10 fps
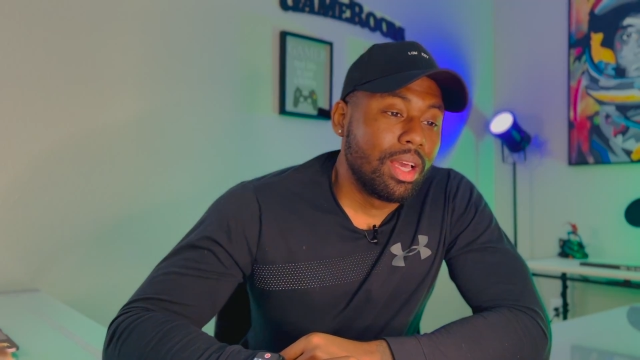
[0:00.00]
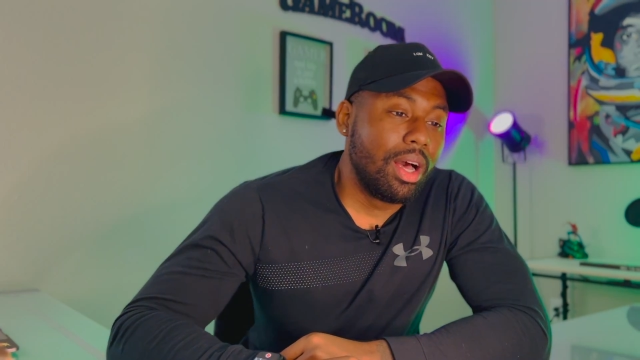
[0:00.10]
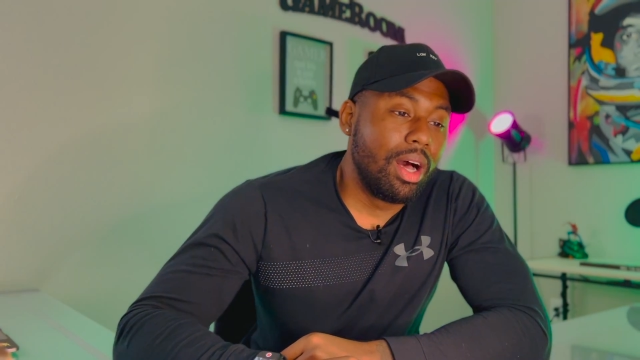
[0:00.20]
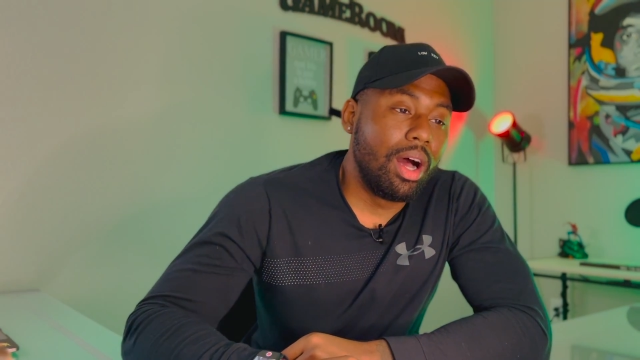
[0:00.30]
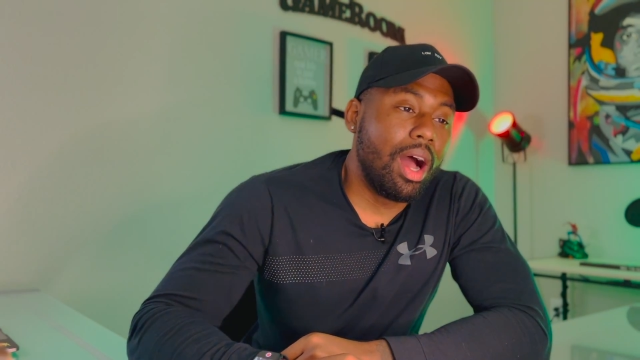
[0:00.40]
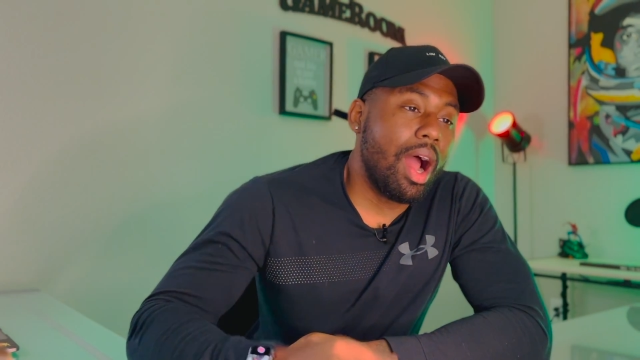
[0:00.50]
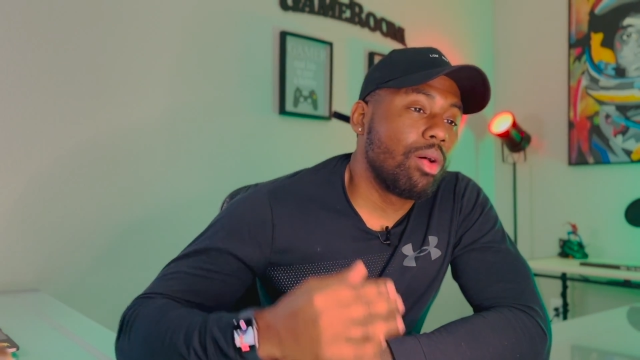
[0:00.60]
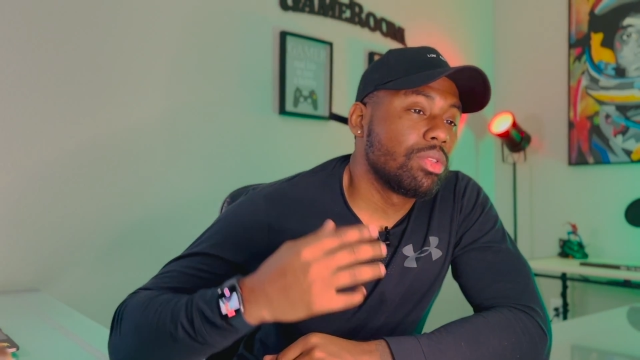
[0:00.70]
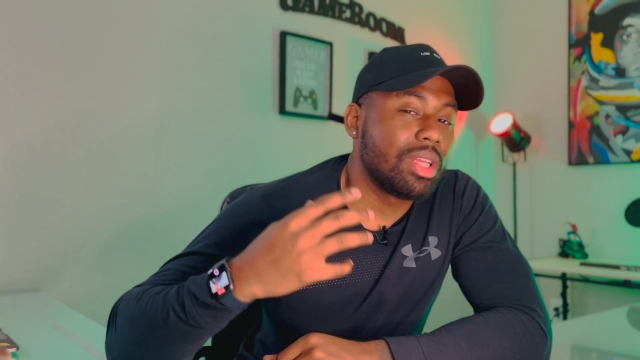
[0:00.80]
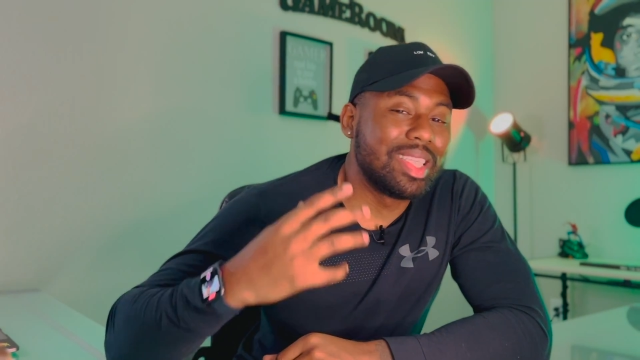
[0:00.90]
I
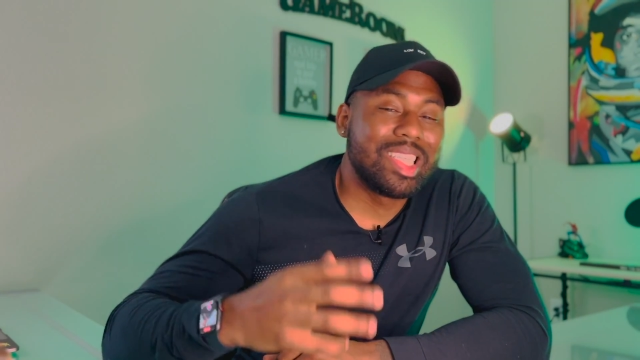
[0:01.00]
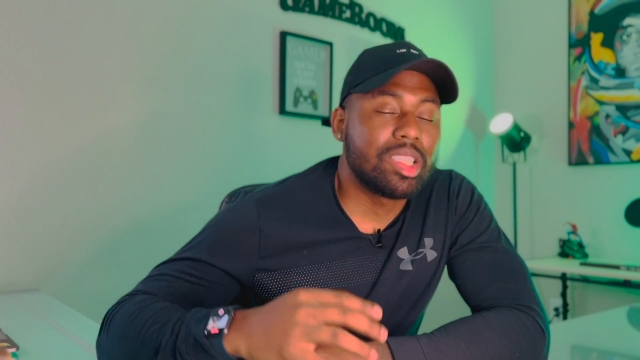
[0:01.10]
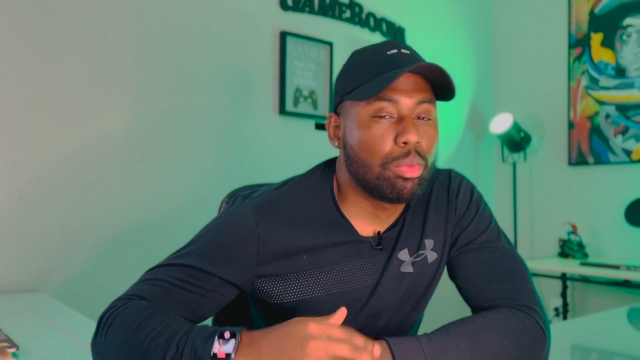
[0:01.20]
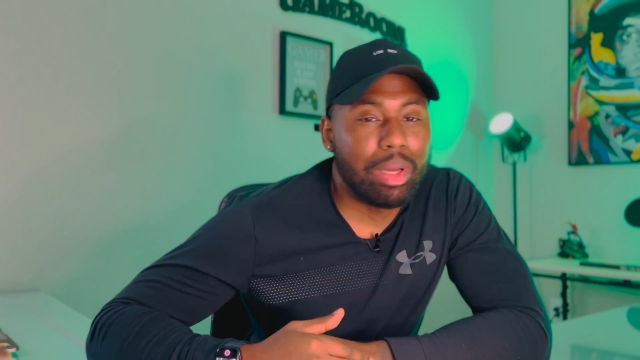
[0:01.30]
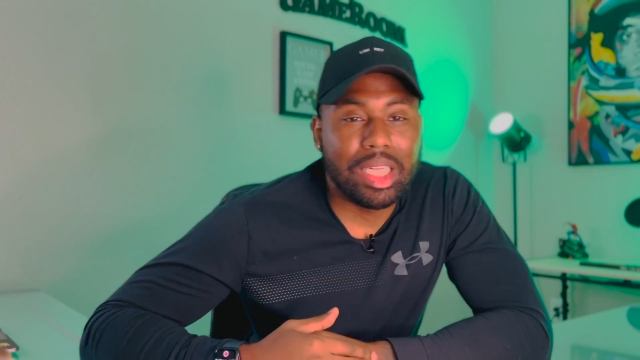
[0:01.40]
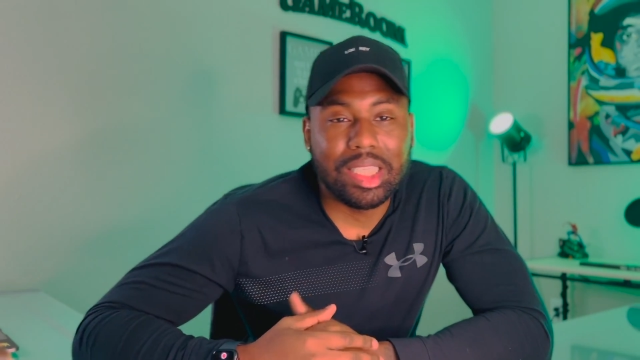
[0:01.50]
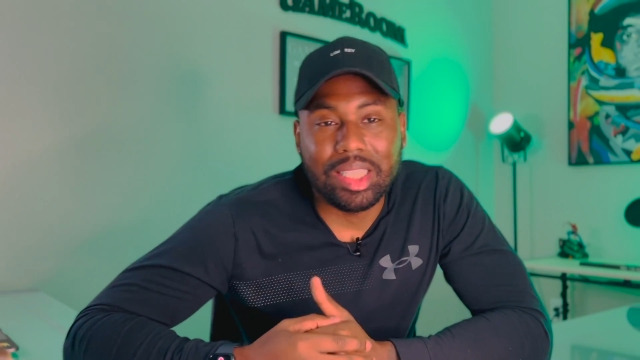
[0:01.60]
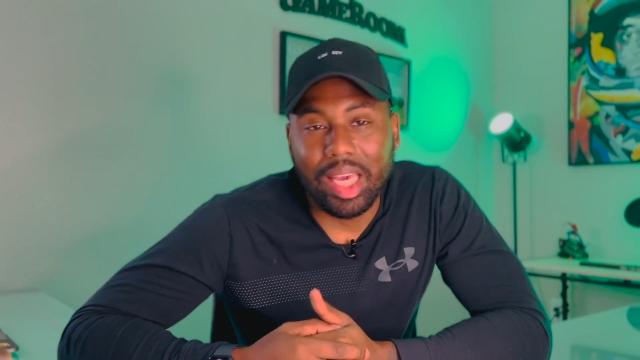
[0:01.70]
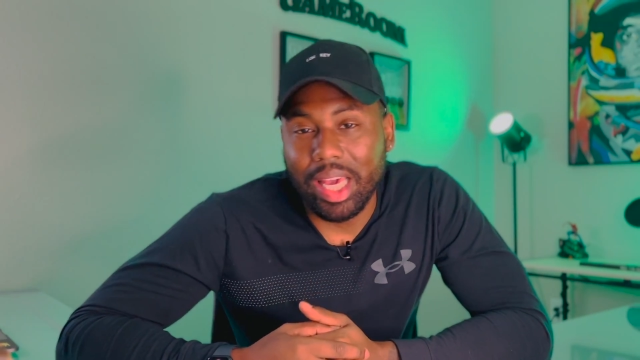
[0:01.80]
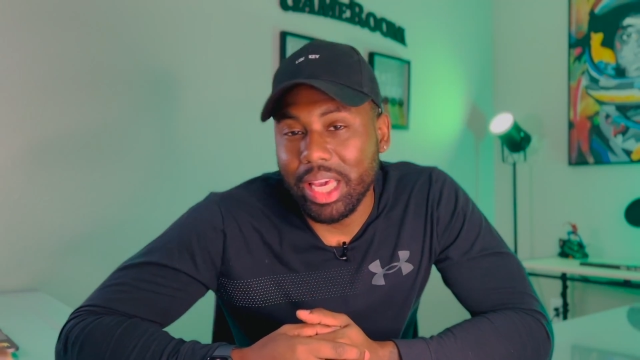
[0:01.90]
was anticipating this
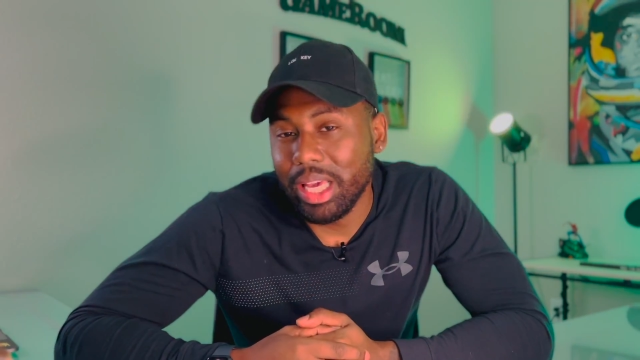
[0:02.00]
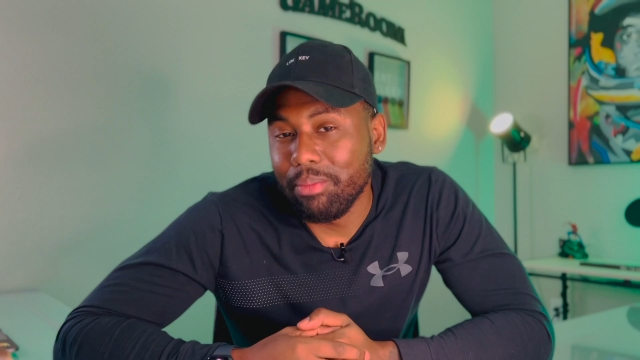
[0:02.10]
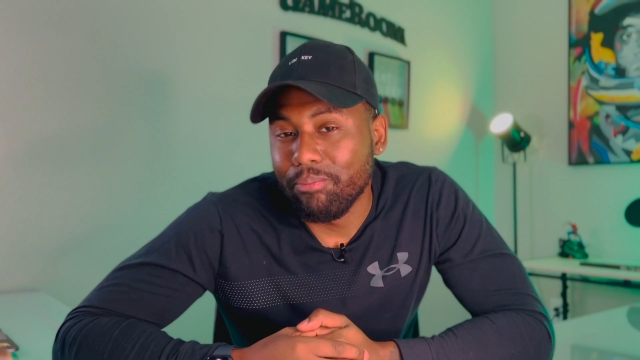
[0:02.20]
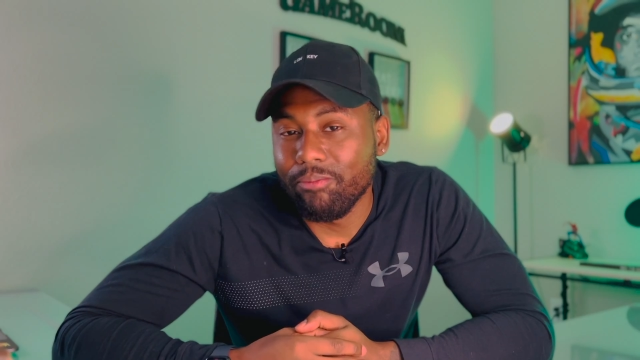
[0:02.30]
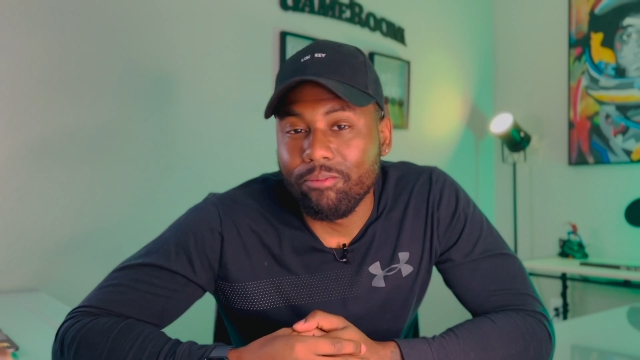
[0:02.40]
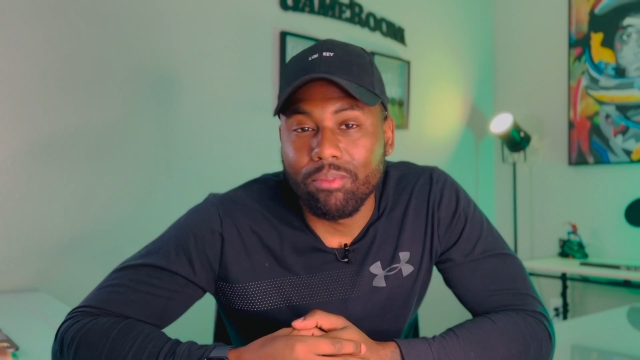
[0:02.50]
game